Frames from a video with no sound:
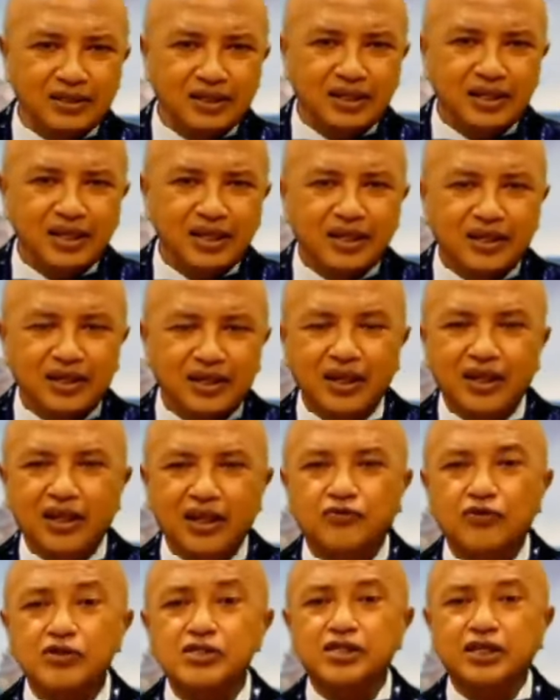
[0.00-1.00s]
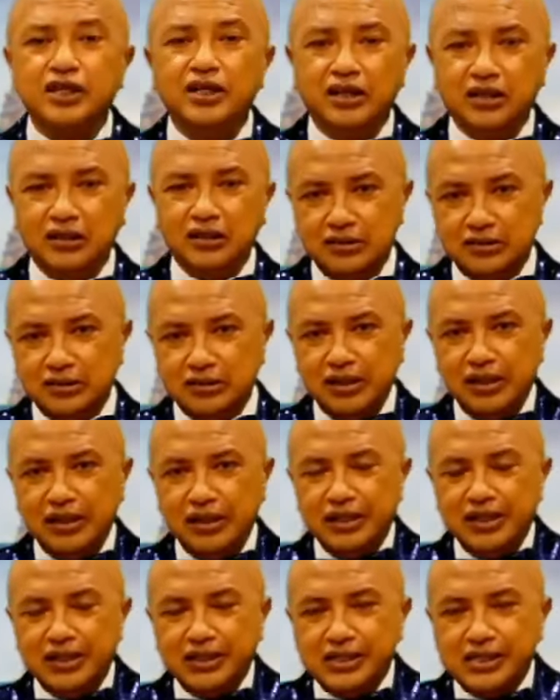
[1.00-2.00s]
Torat and the
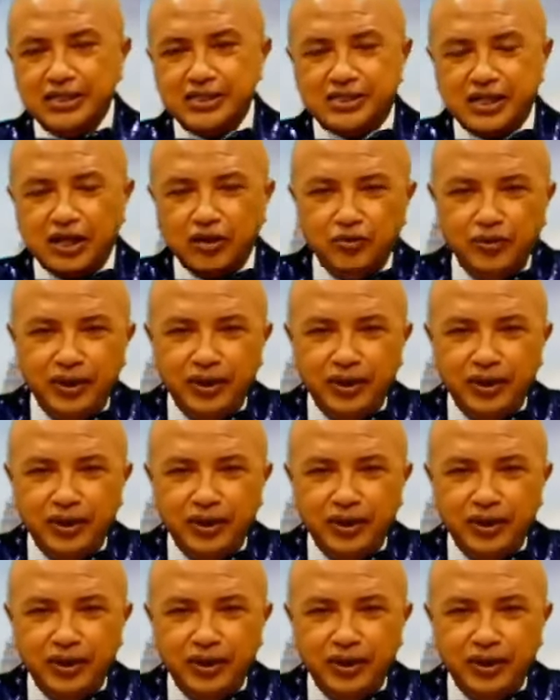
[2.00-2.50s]
Evangel.